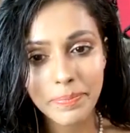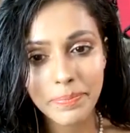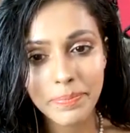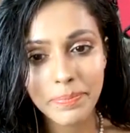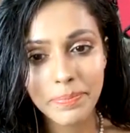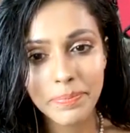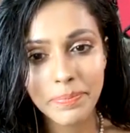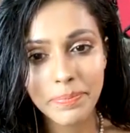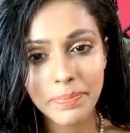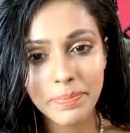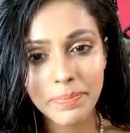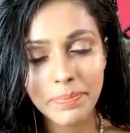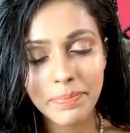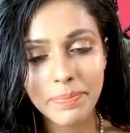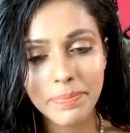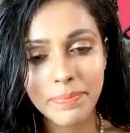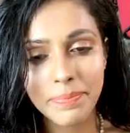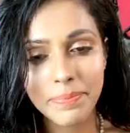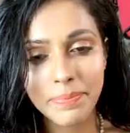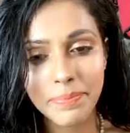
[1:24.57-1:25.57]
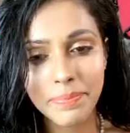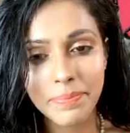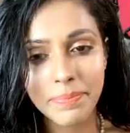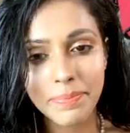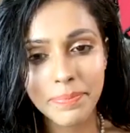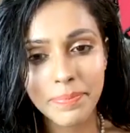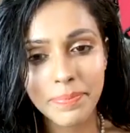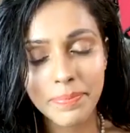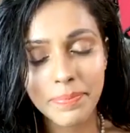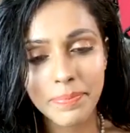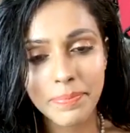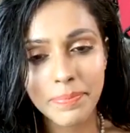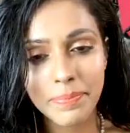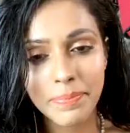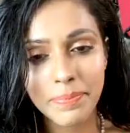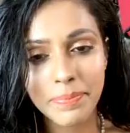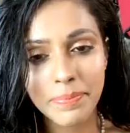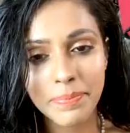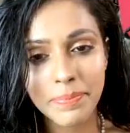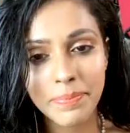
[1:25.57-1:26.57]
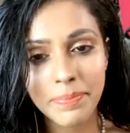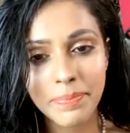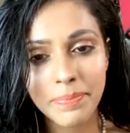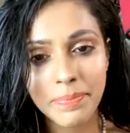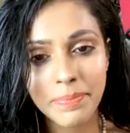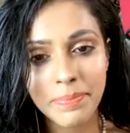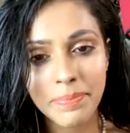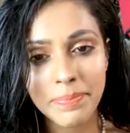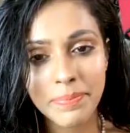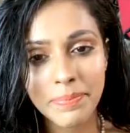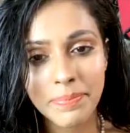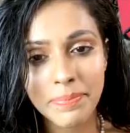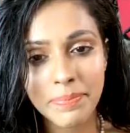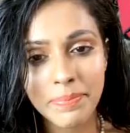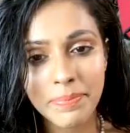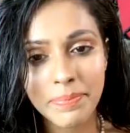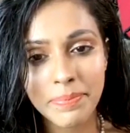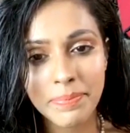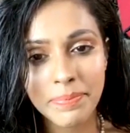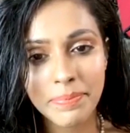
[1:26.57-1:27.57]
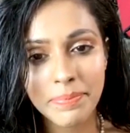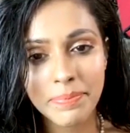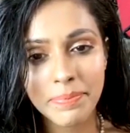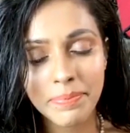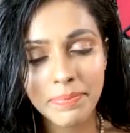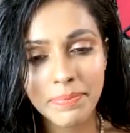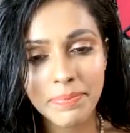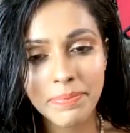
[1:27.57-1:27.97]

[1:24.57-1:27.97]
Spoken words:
(not speaking)